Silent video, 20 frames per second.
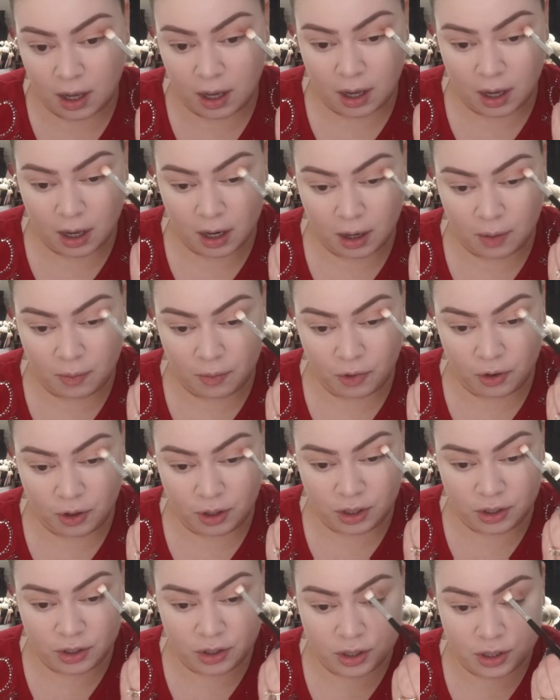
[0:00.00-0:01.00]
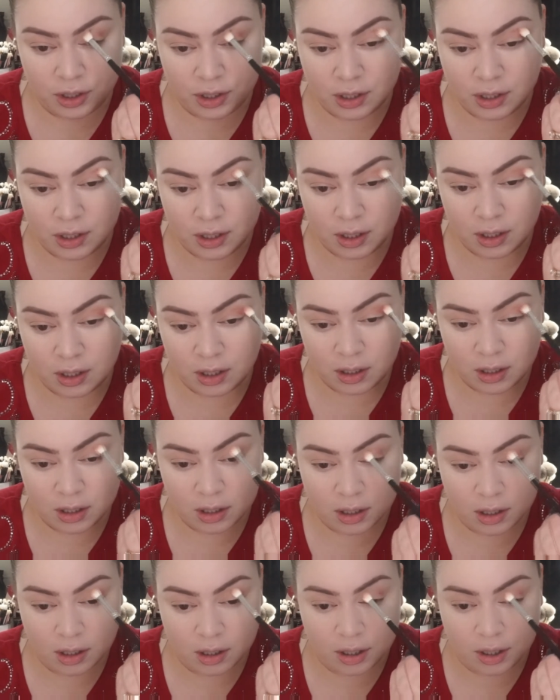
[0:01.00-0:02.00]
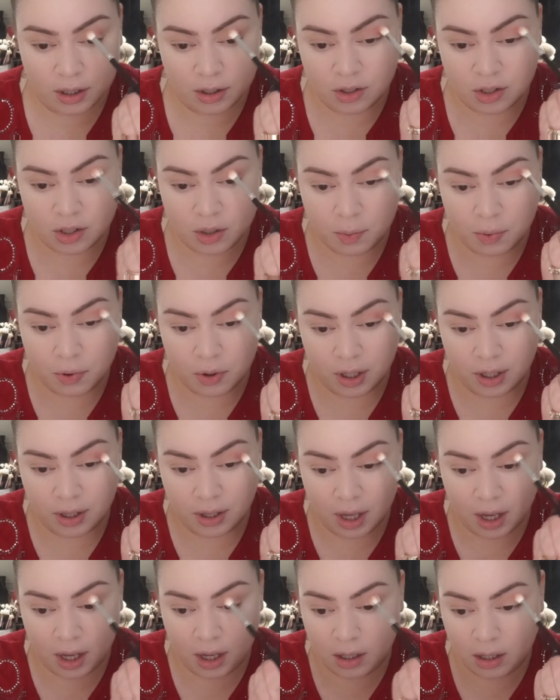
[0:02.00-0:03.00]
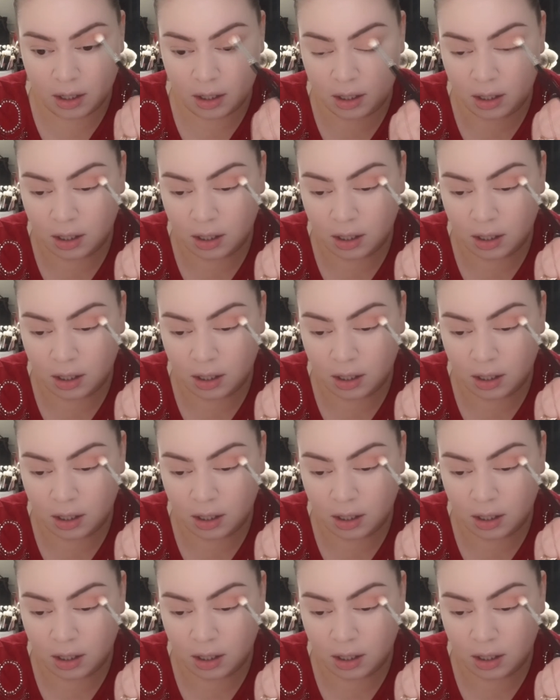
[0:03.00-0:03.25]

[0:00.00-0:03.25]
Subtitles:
and I'm really just, again, just putting that.